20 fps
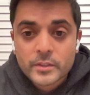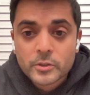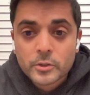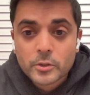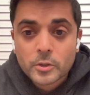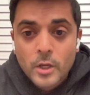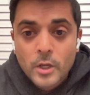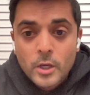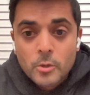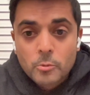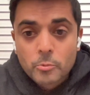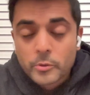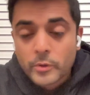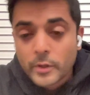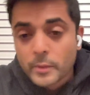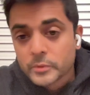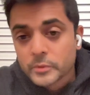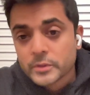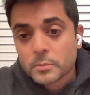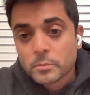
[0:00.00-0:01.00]
And so we
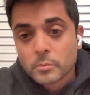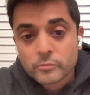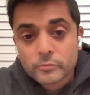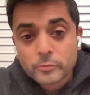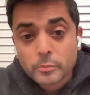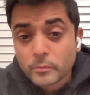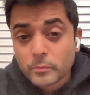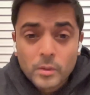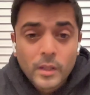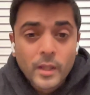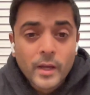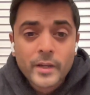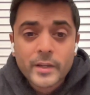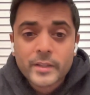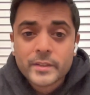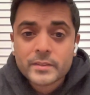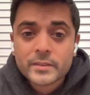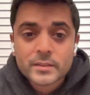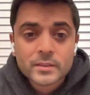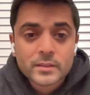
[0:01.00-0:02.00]
were able to
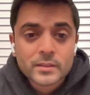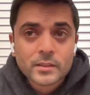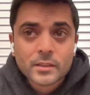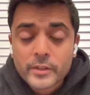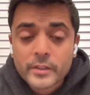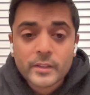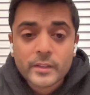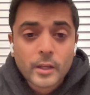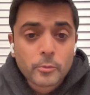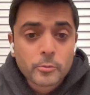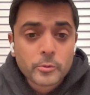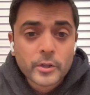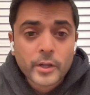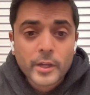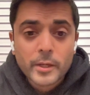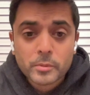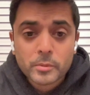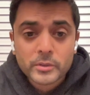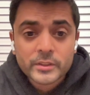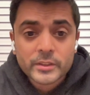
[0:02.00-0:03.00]
mobilize everything that we were
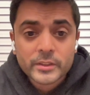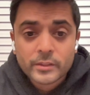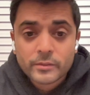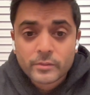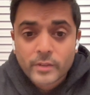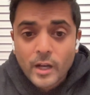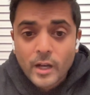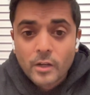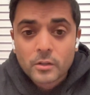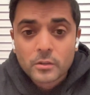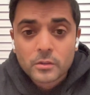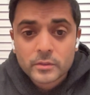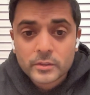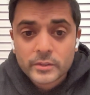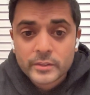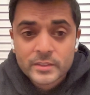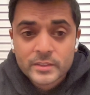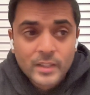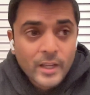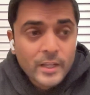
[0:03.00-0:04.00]
able to give out
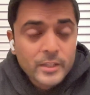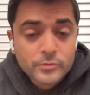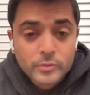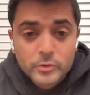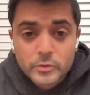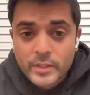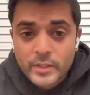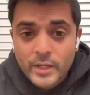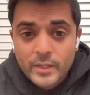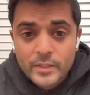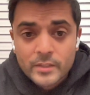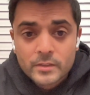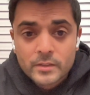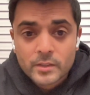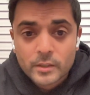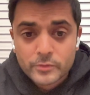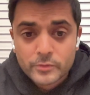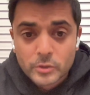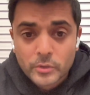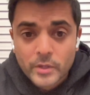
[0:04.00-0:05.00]
these last few
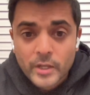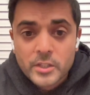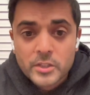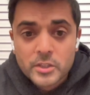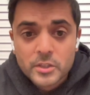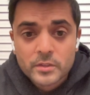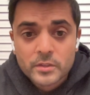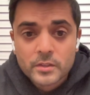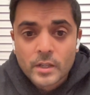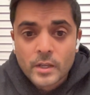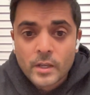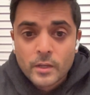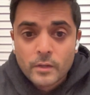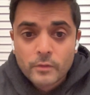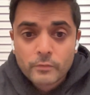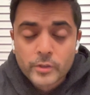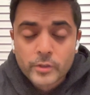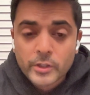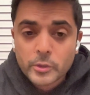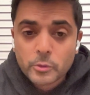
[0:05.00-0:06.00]
days of donations
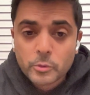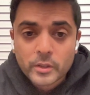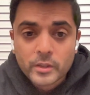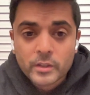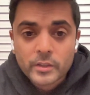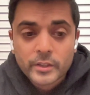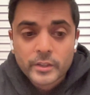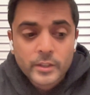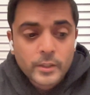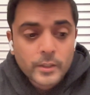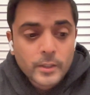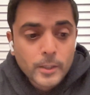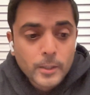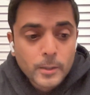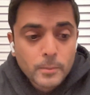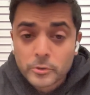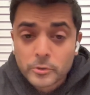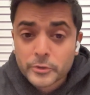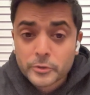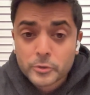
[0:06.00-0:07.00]
very quickly,
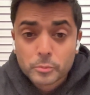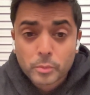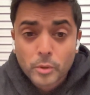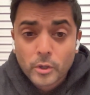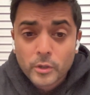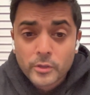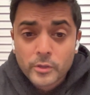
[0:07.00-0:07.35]
not only through